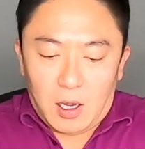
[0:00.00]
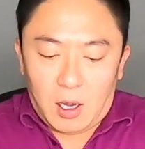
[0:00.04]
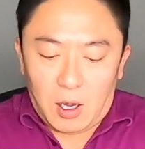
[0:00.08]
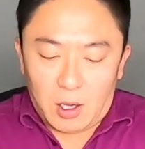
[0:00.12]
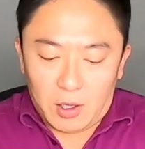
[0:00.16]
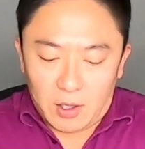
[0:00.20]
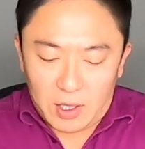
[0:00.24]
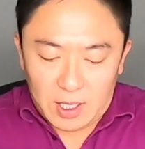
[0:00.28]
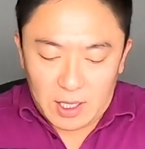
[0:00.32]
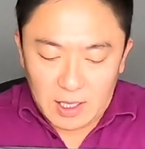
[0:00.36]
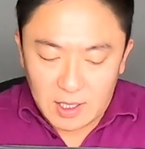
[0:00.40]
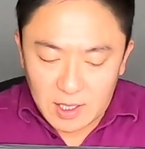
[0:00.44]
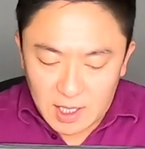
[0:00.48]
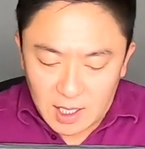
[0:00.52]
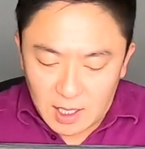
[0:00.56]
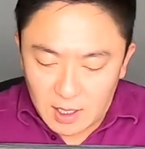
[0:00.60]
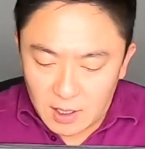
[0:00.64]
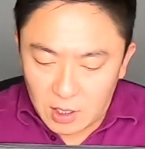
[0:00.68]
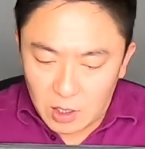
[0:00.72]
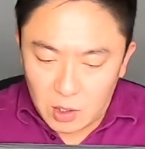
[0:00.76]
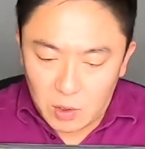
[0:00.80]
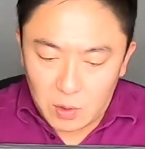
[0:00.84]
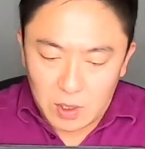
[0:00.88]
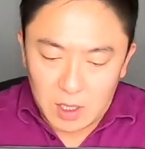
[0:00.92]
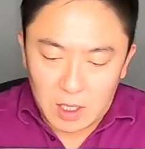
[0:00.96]
On the inside
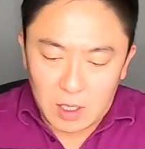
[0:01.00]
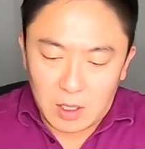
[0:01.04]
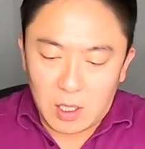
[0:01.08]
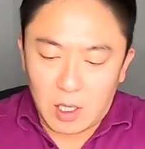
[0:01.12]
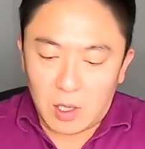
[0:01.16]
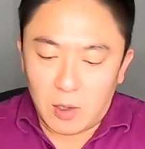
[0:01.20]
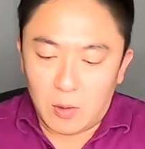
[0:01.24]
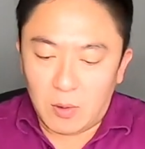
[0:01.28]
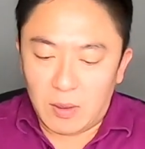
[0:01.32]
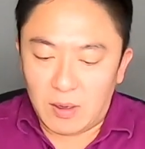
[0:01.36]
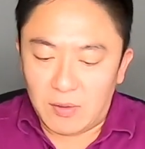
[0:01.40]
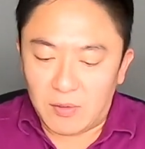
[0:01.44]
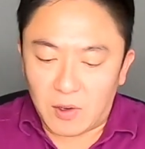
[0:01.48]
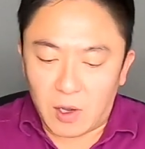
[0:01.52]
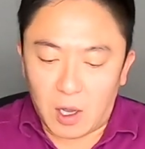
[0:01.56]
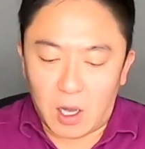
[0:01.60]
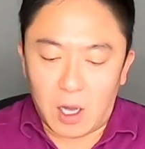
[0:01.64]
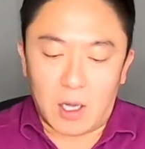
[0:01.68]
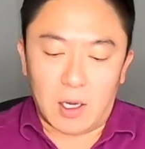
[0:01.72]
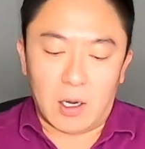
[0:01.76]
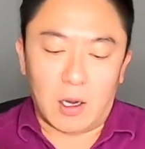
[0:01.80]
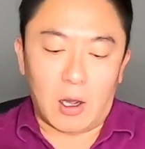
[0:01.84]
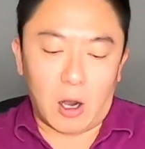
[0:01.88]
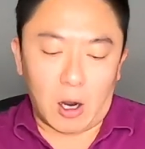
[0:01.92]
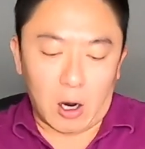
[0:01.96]
of the unit, we've
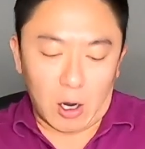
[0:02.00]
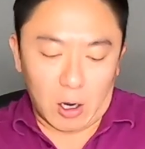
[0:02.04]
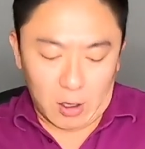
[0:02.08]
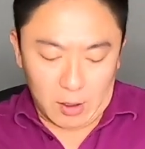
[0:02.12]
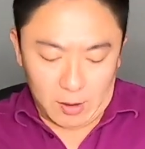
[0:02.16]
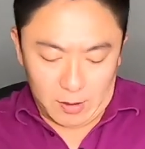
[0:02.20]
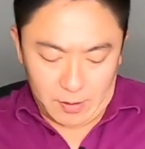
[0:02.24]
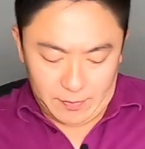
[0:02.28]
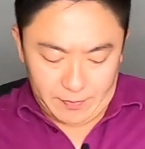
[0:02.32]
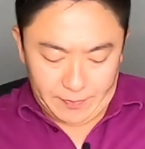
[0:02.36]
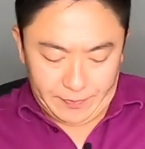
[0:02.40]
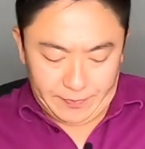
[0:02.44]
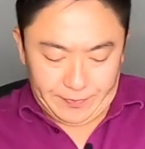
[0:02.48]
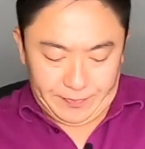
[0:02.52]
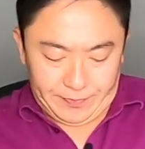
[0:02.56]
got our